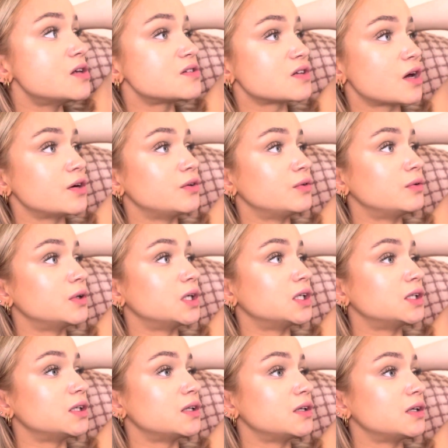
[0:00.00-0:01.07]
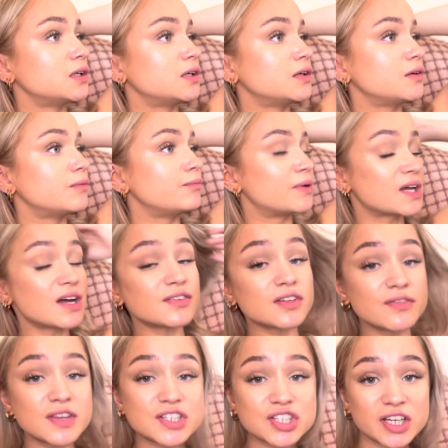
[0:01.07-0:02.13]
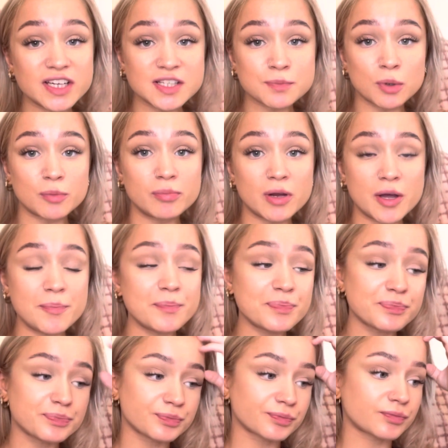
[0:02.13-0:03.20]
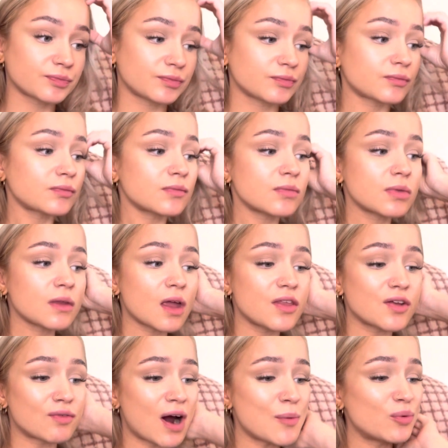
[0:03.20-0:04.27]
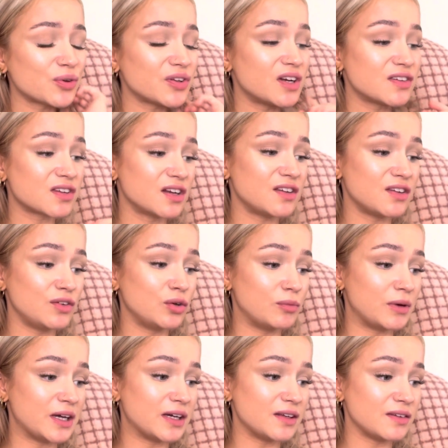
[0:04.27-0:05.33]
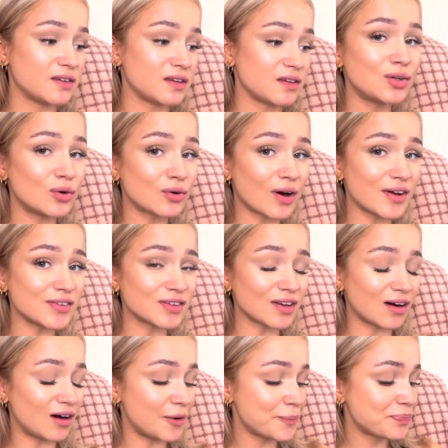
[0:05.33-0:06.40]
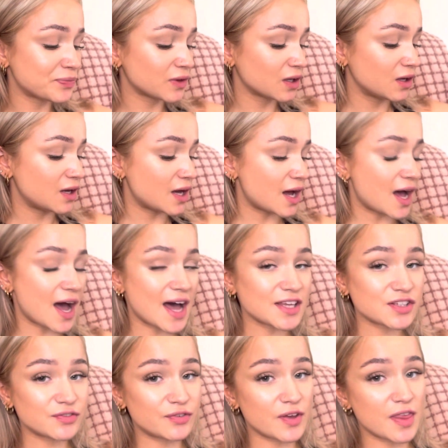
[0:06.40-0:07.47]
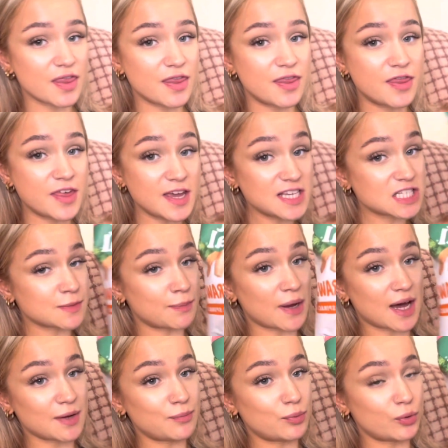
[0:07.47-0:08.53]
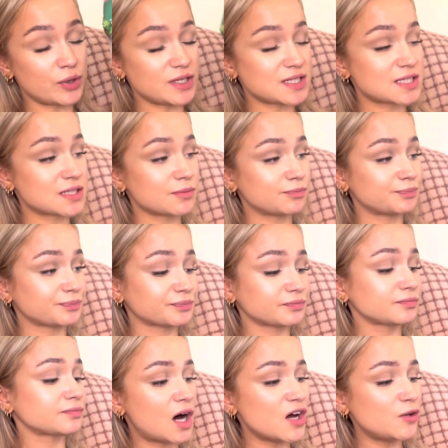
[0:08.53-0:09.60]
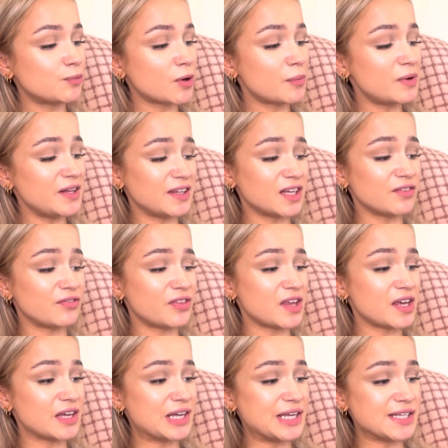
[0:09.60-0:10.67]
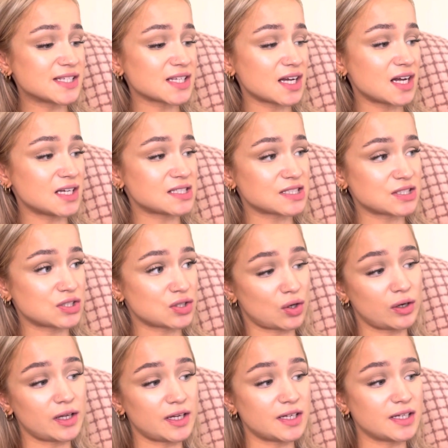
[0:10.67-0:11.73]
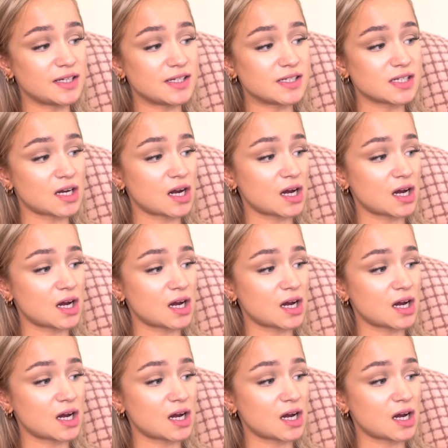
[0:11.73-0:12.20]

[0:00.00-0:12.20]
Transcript: So because of the cheese problem, the wrap wasn't as good as it normally is. It's not a great start. As for these bad boys, I'd probably give these a solid